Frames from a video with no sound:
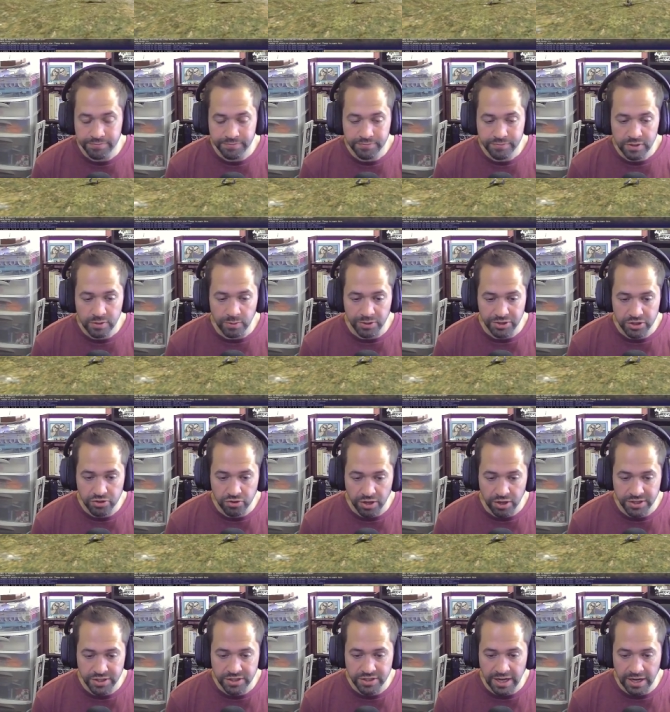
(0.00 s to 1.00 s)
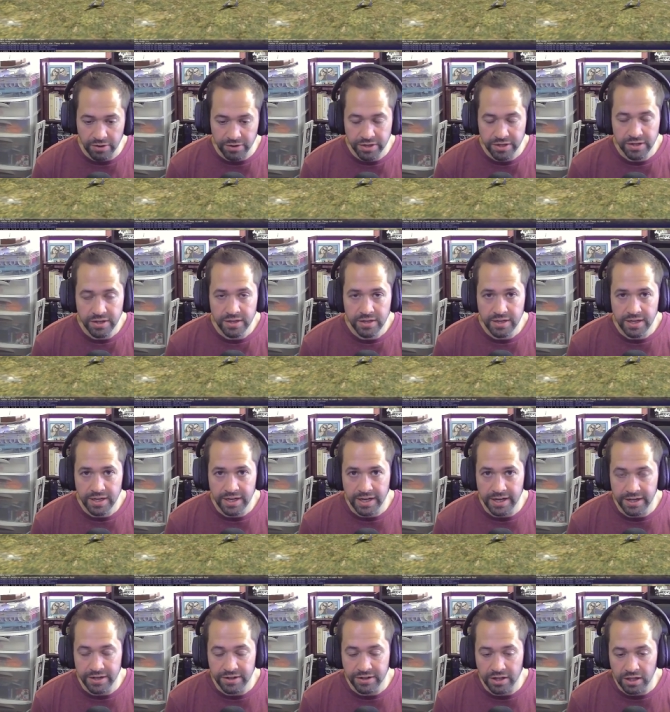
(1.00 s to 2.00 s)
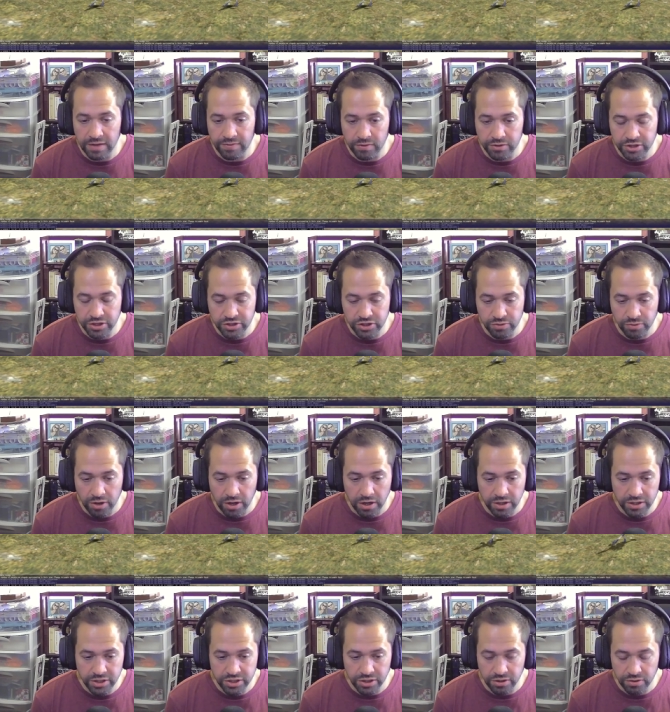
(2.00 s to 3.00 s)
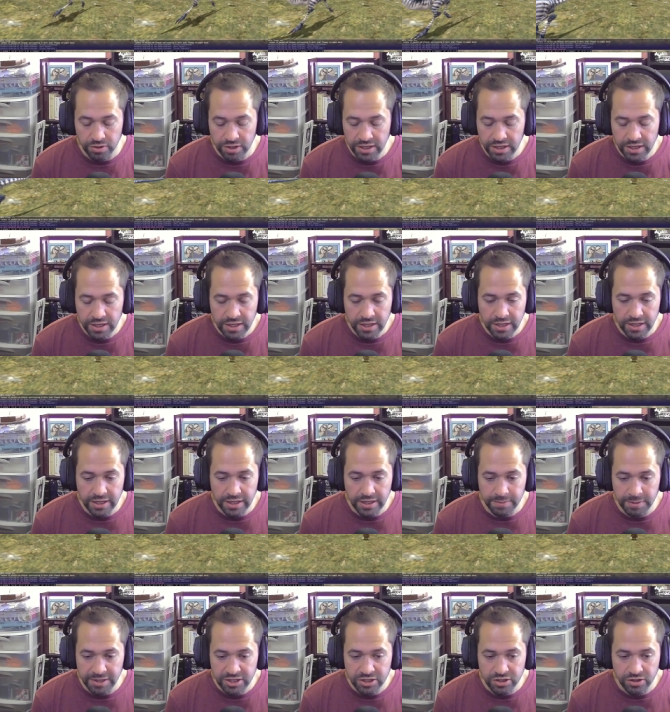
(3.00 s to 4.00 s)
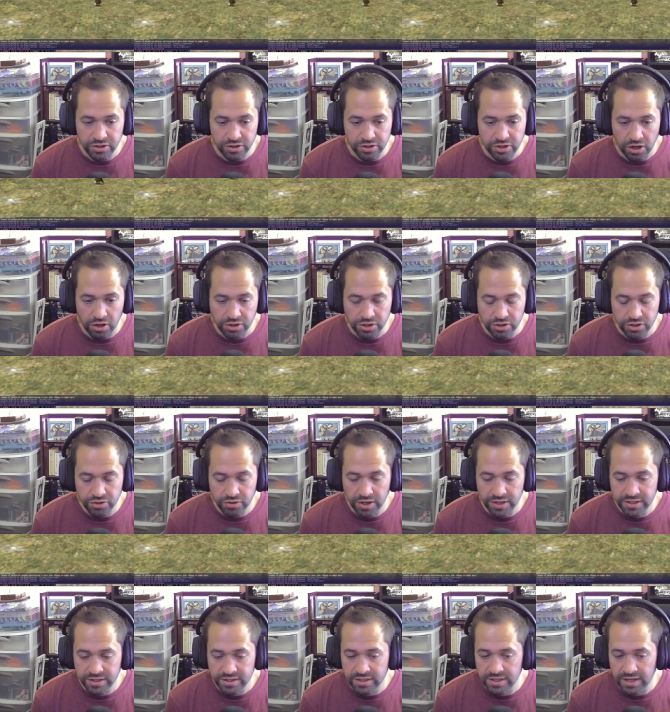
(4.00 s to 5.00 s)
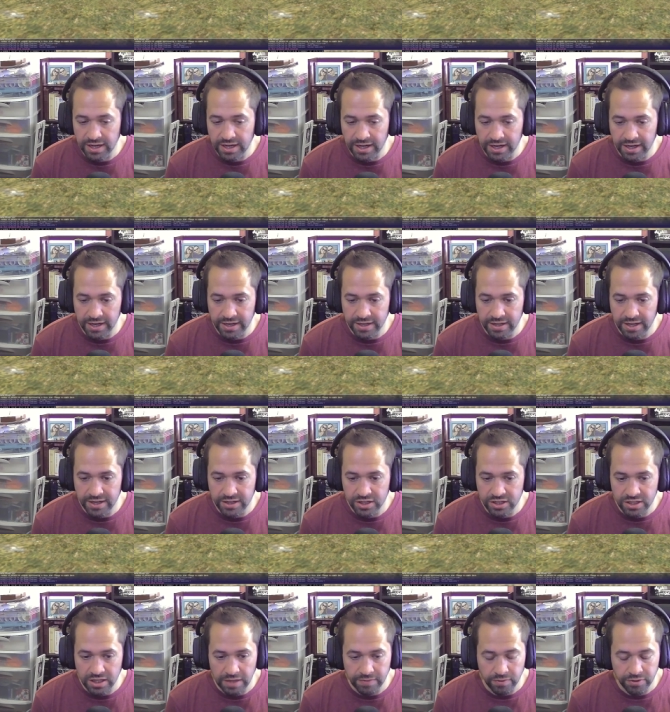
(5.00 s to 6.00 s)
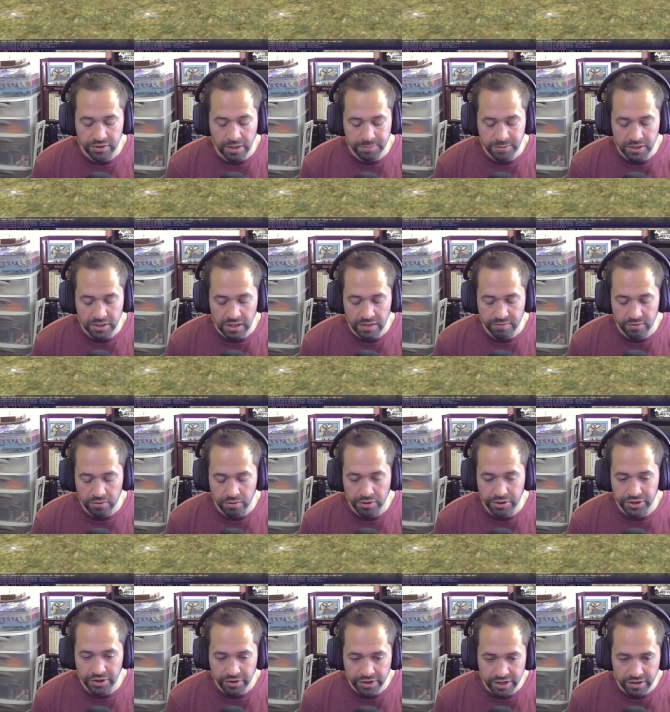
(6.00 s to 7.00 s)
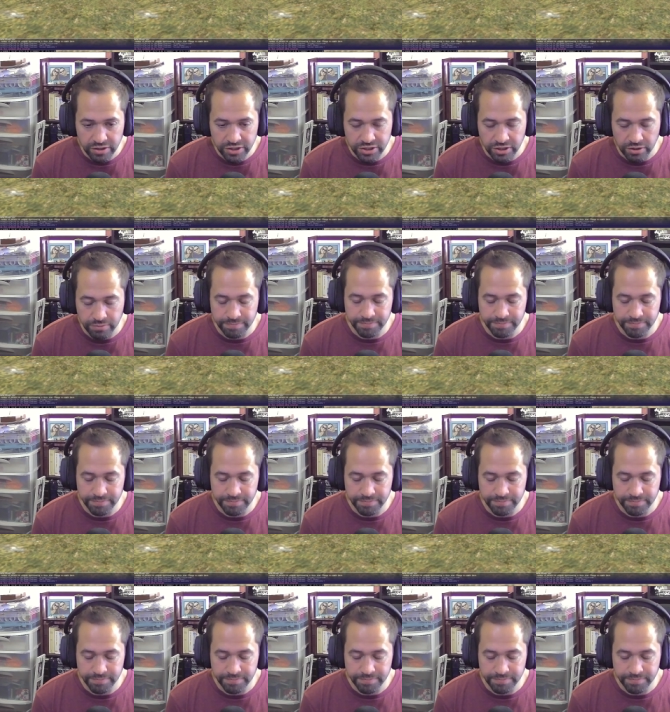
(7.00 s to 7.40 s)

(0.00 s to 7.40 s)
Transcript: with trusts out and the level that you are. So make sure you call your trusts, and then just level it up to level 30 or so.